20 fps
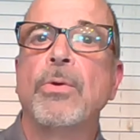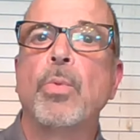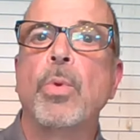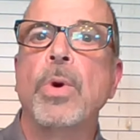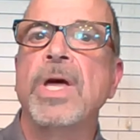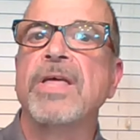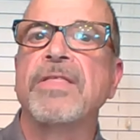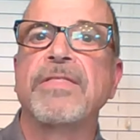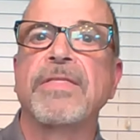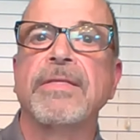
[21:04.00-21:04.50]

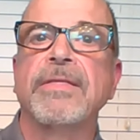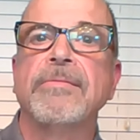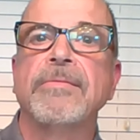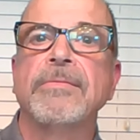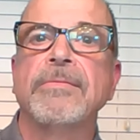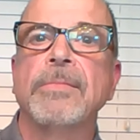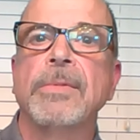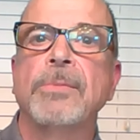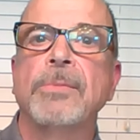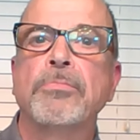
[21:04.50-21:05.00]
with
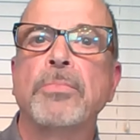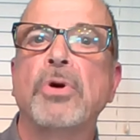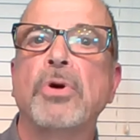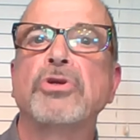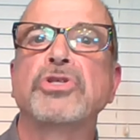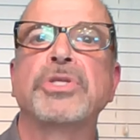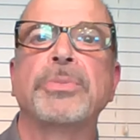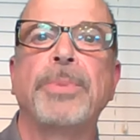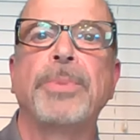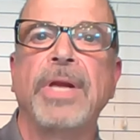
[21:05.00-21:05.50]

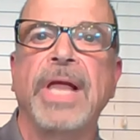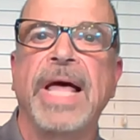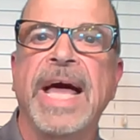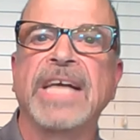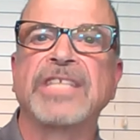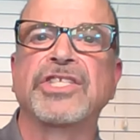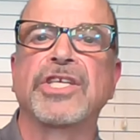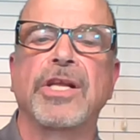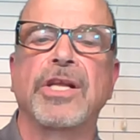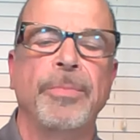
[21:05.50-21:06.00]
multiple
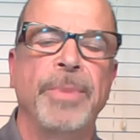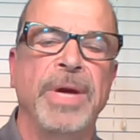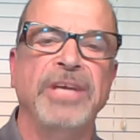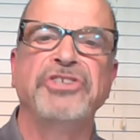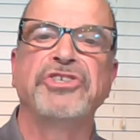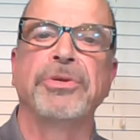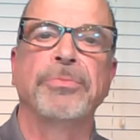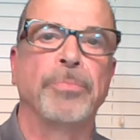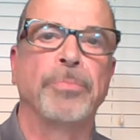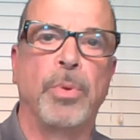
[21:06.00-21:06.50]

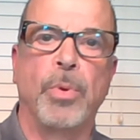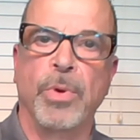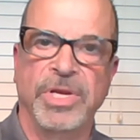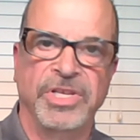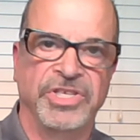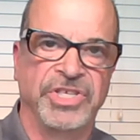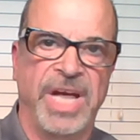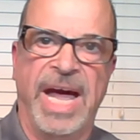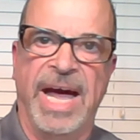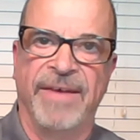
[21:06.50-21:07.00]
exclamation
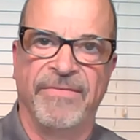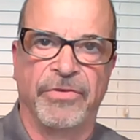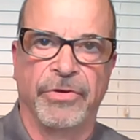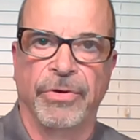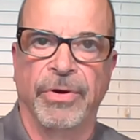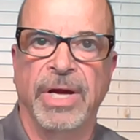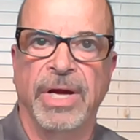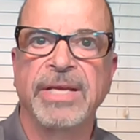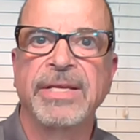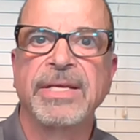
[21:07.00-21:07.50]
points
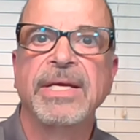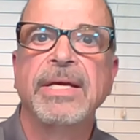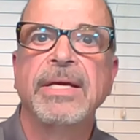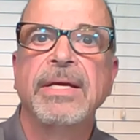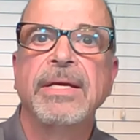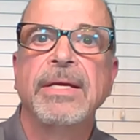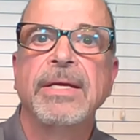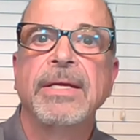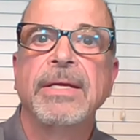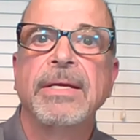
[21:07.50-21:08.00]
after it.
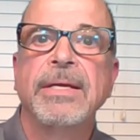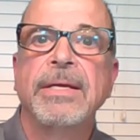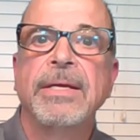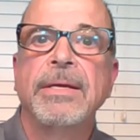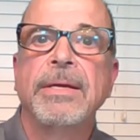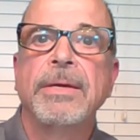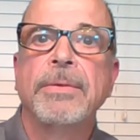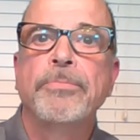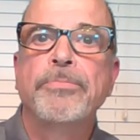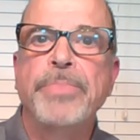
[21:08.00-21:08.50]

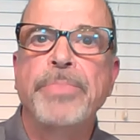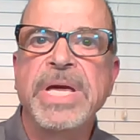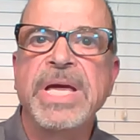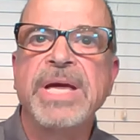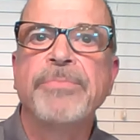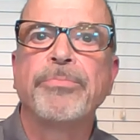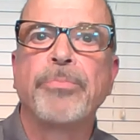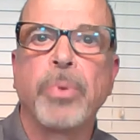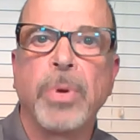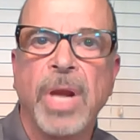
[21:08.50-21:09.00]

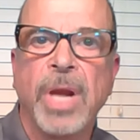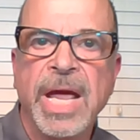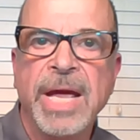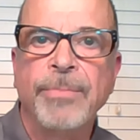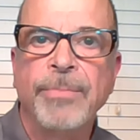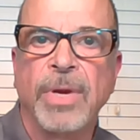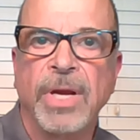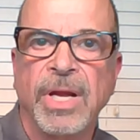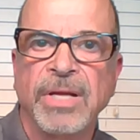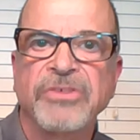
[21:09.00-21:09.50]
Being
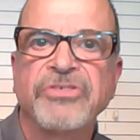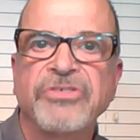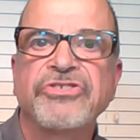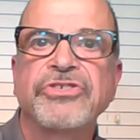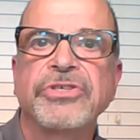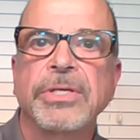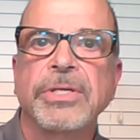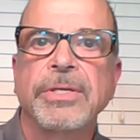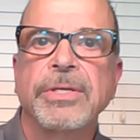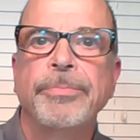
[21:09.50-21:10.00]

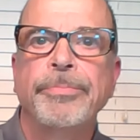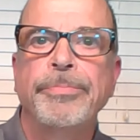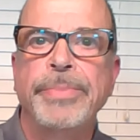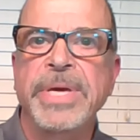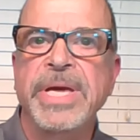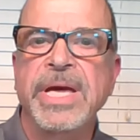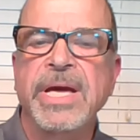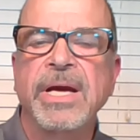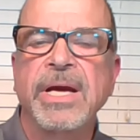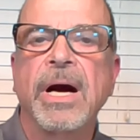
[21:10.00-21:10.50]
blameless,
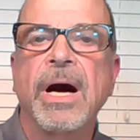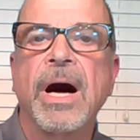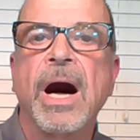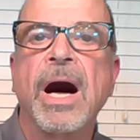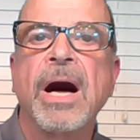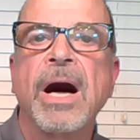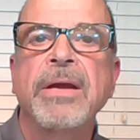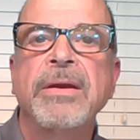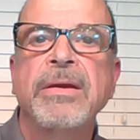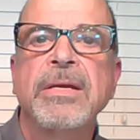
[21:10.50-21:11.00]
being
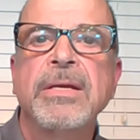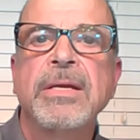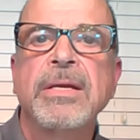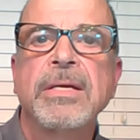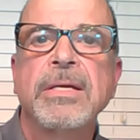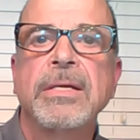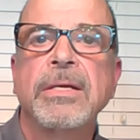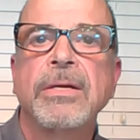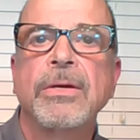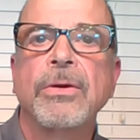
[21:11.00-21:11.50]
unreprovable,